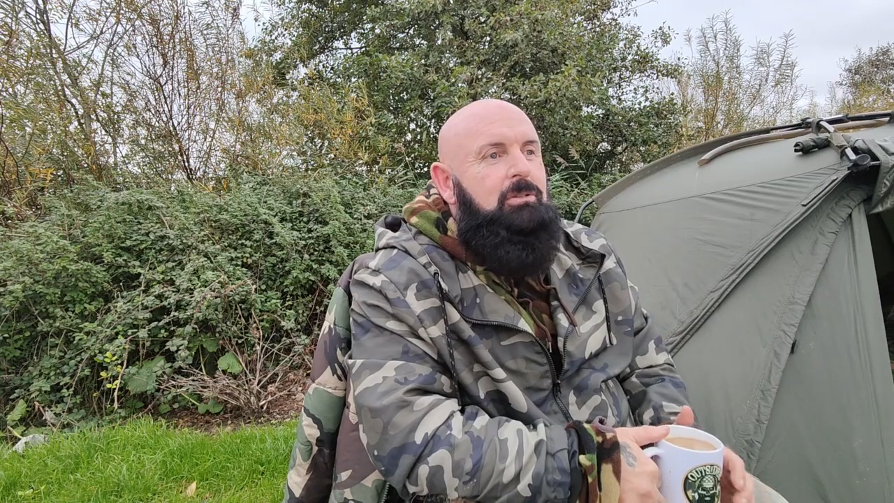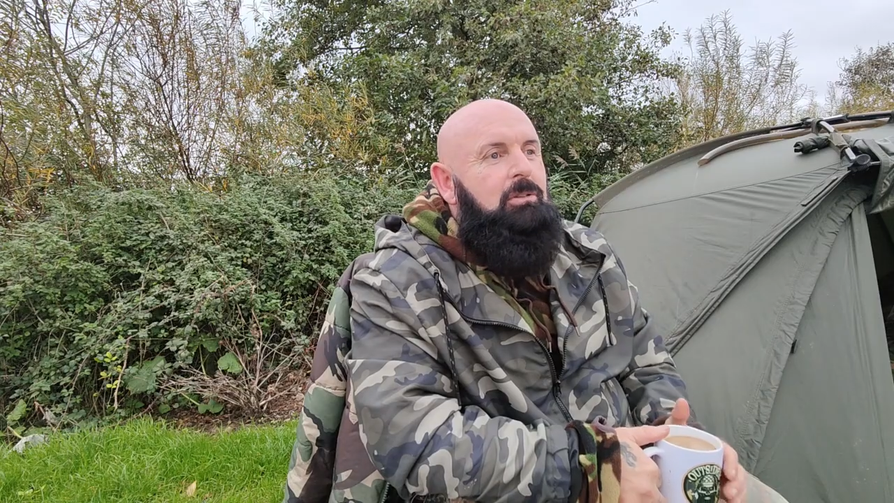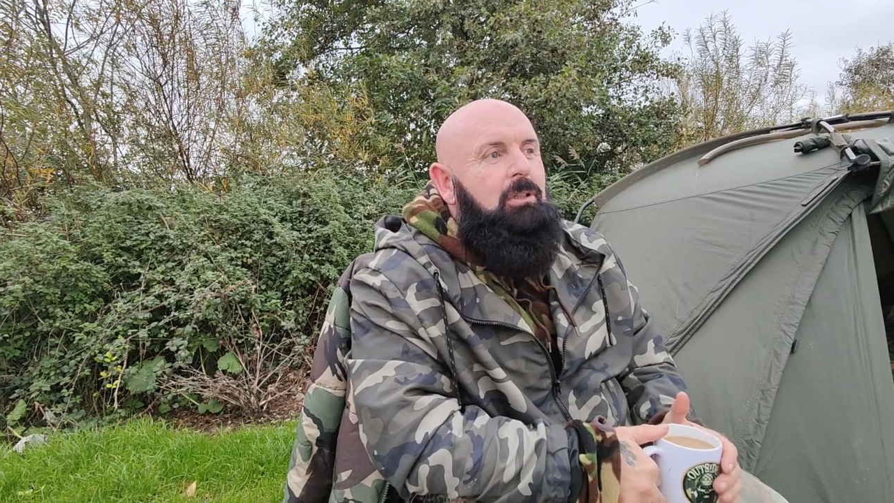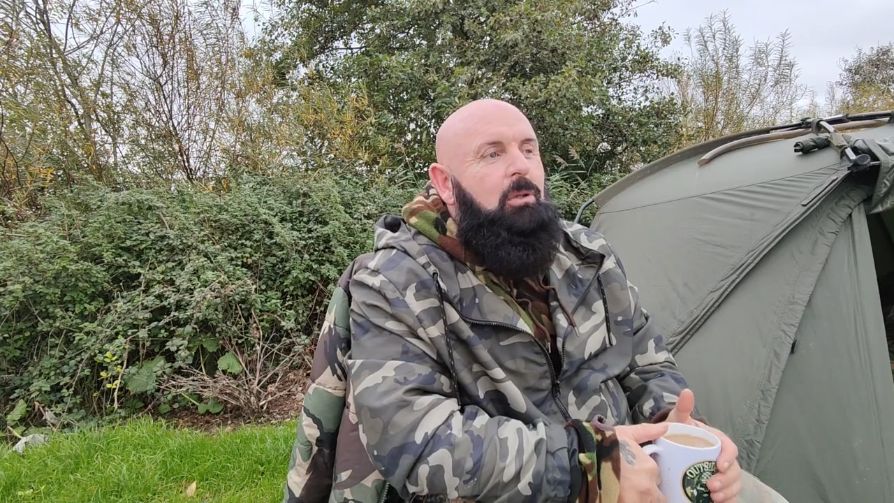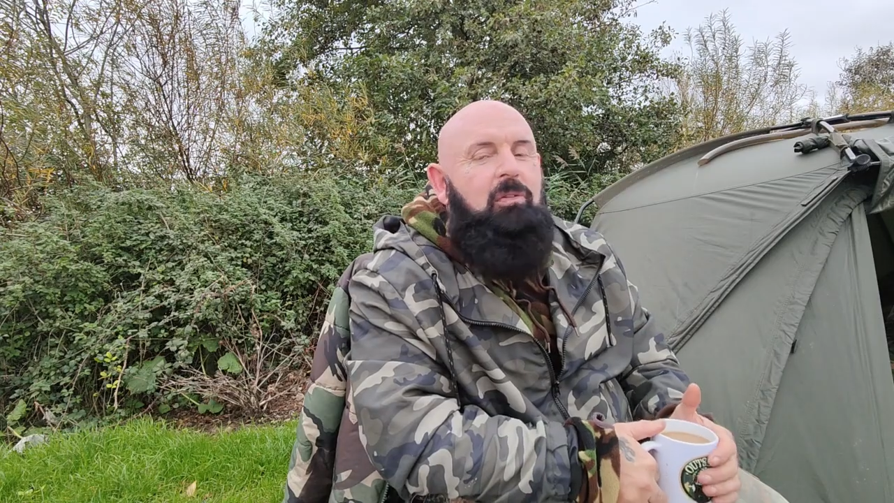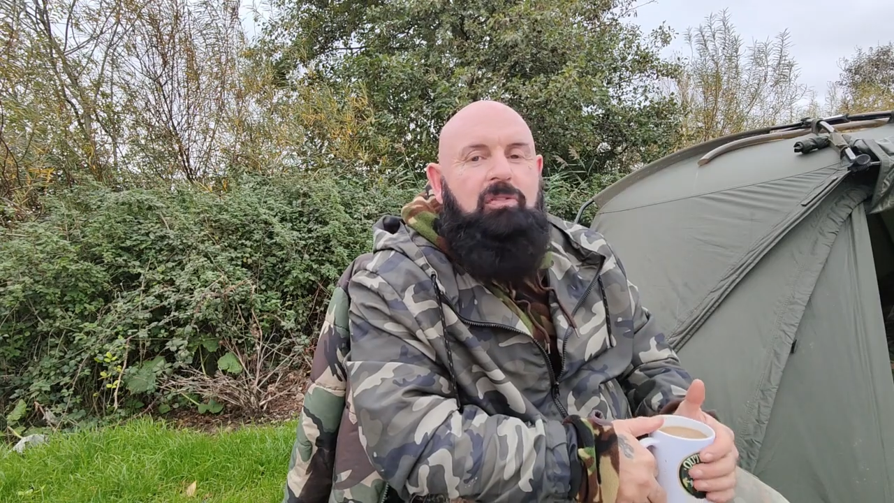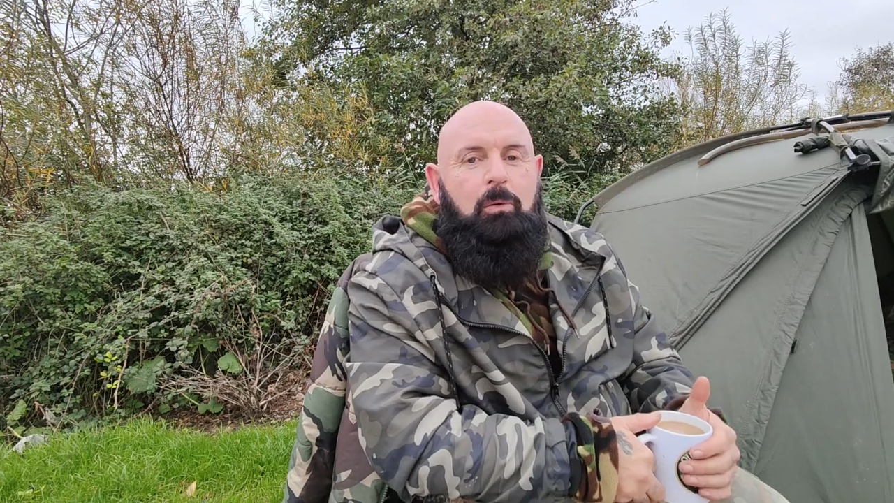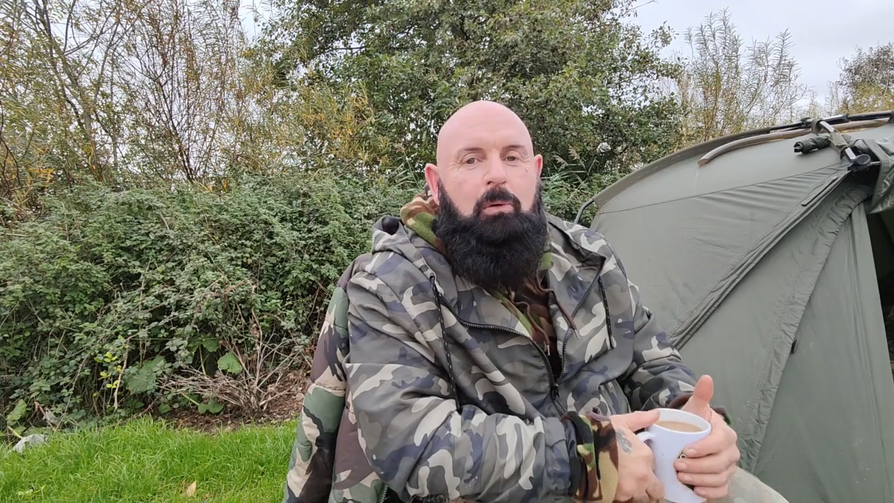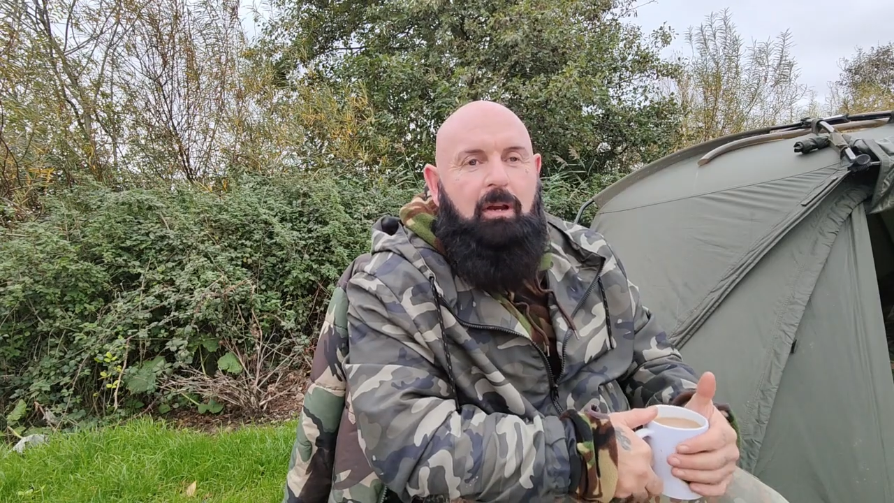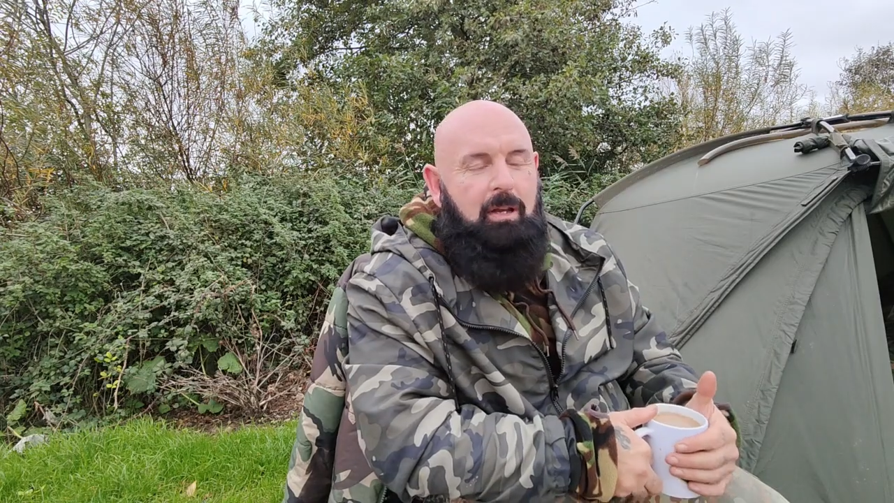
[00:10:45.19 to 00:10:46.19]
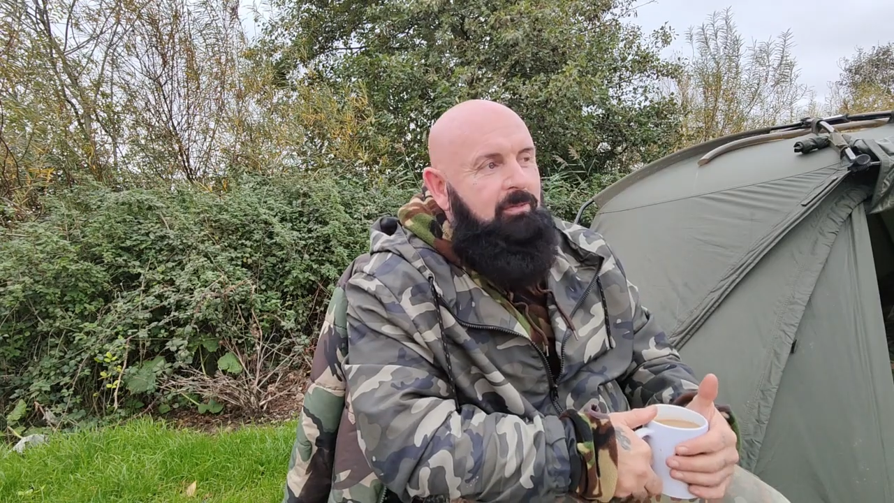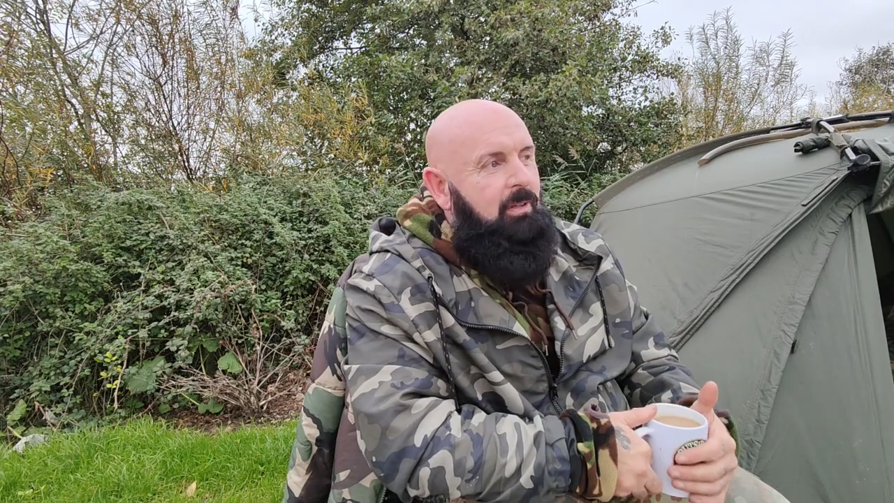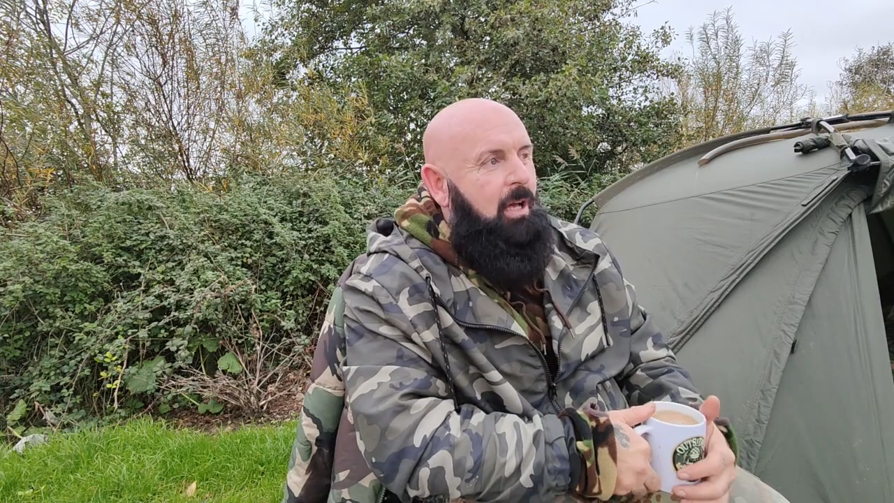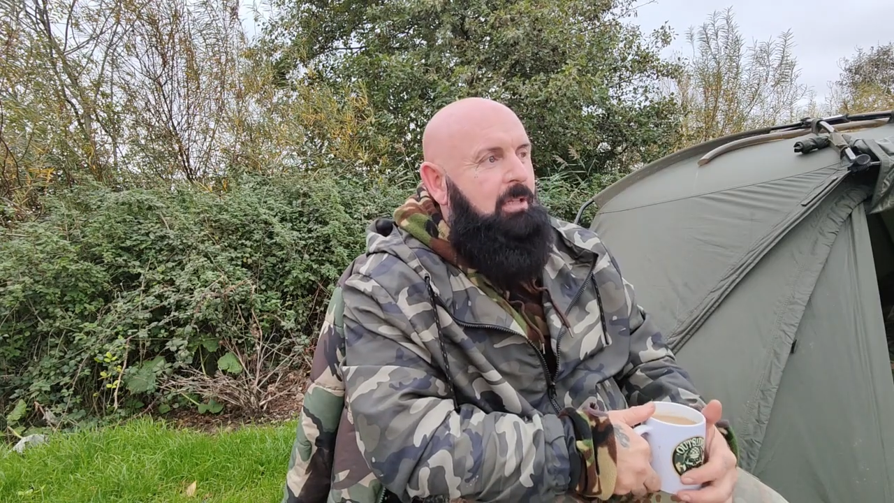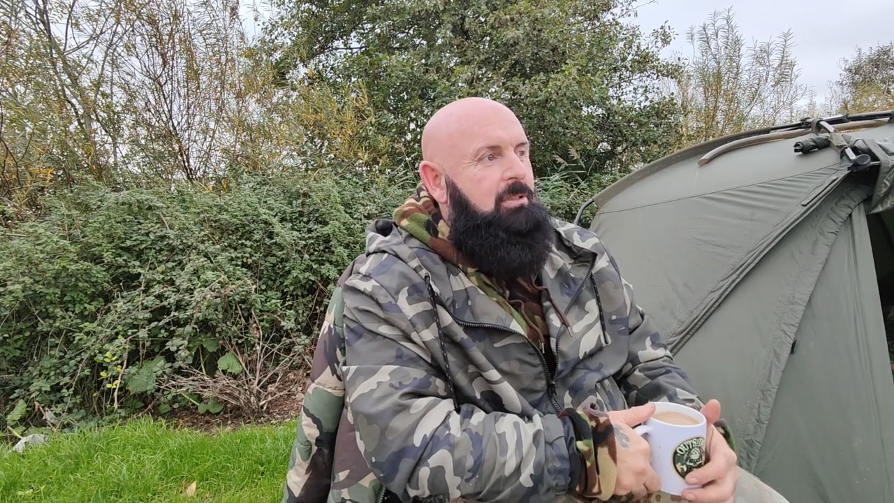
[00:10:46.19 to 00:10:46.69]
So, you know, a few arrived
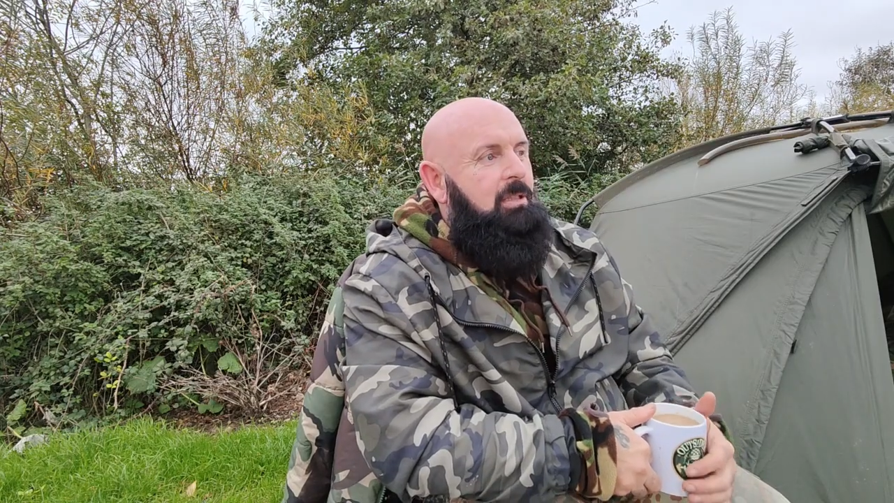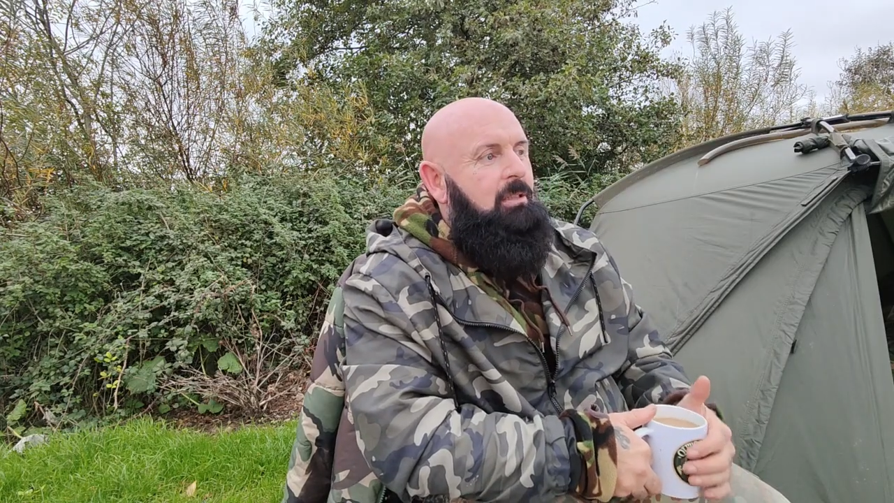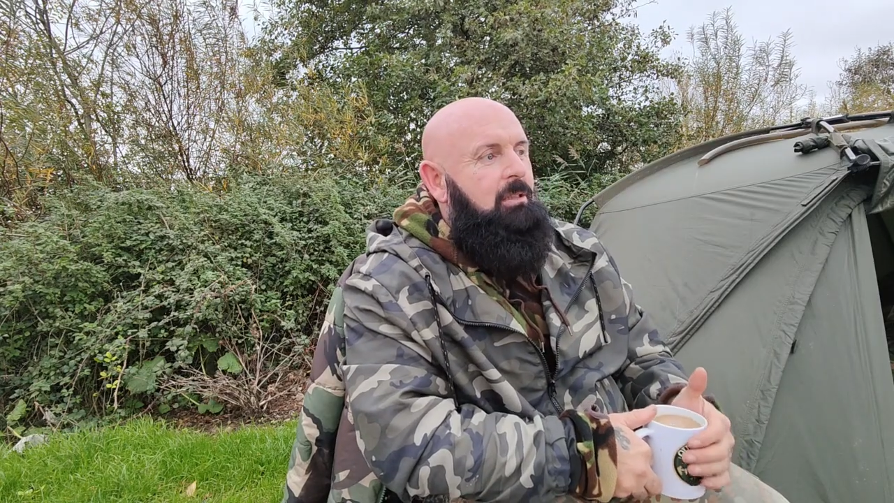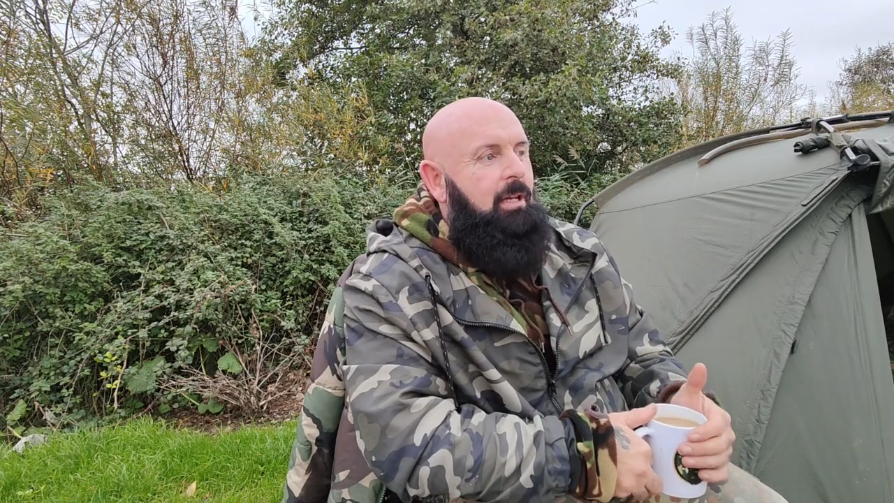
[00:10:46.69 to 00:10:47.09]
last night